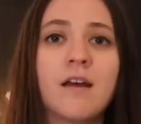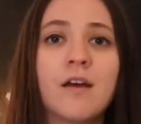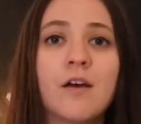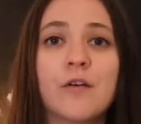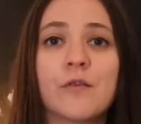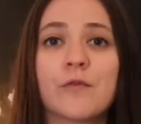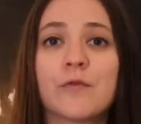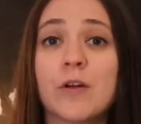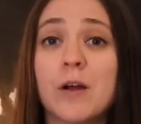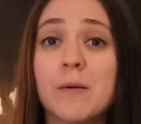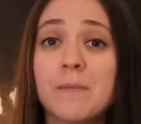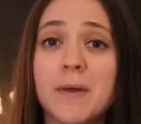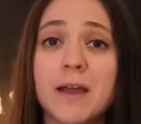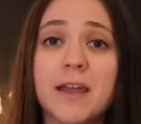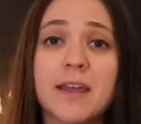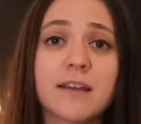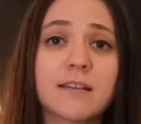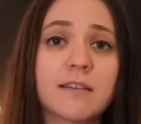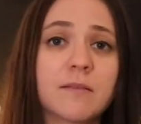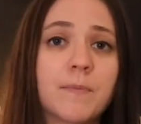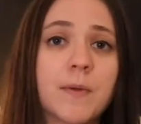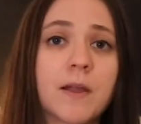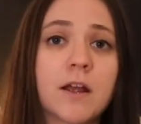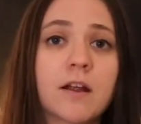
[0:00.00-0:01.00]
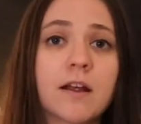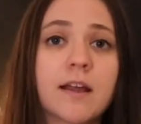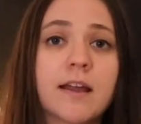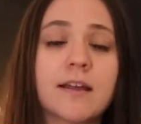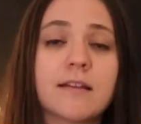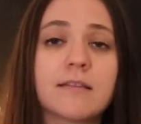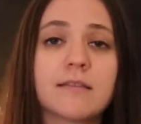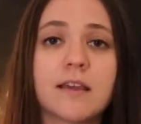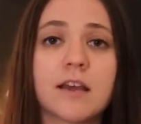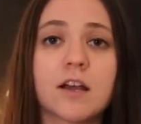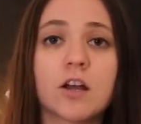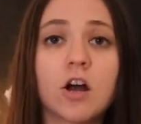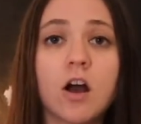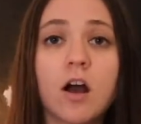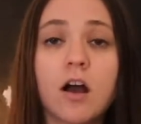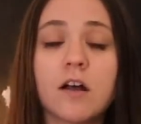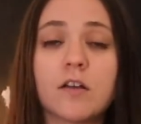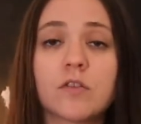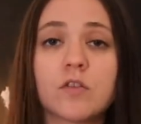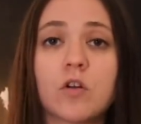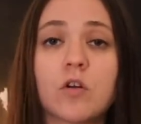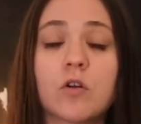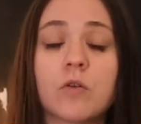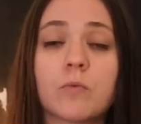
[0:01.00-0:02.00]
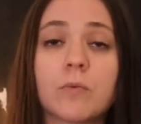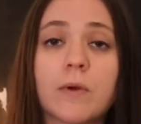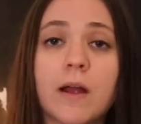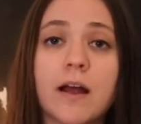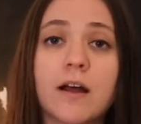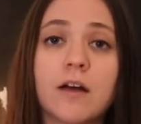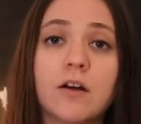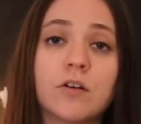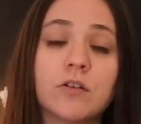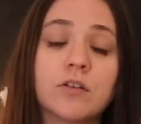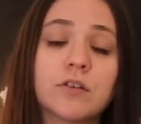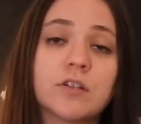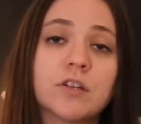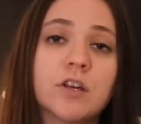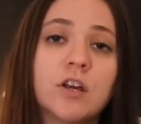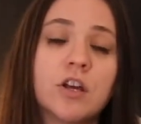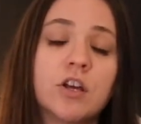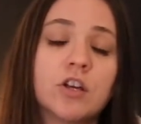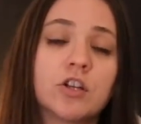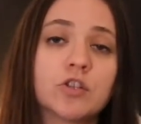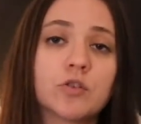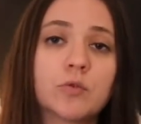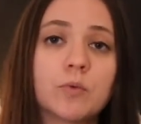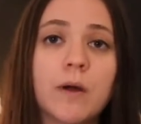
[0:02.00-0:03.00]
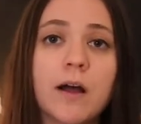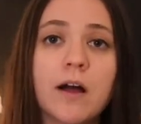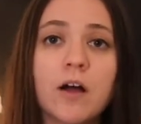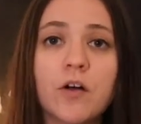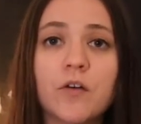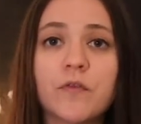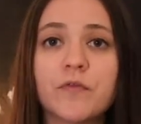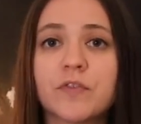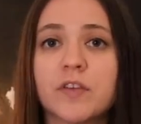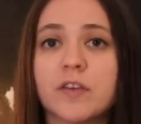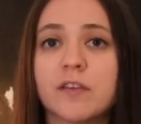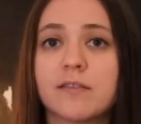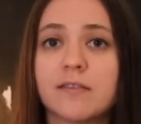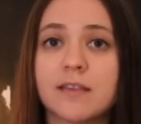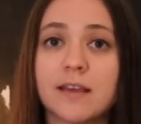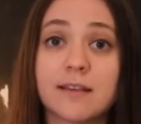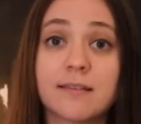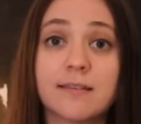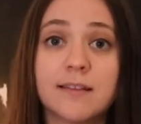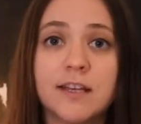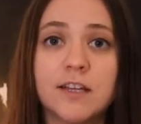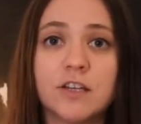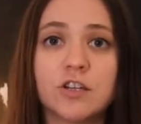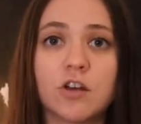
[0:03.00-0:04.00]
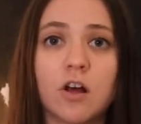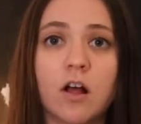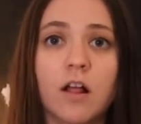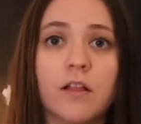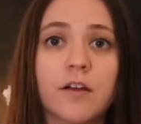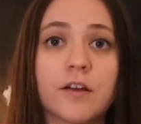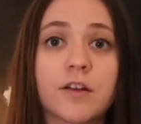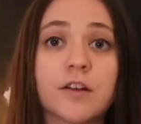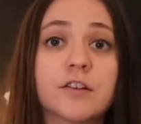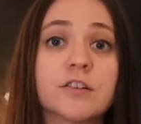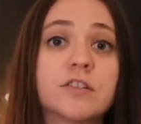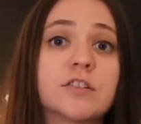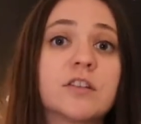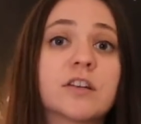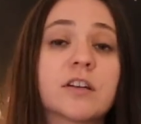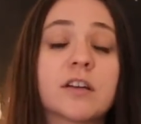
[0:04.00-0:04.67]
From my experience, it costs around $12 to $16 to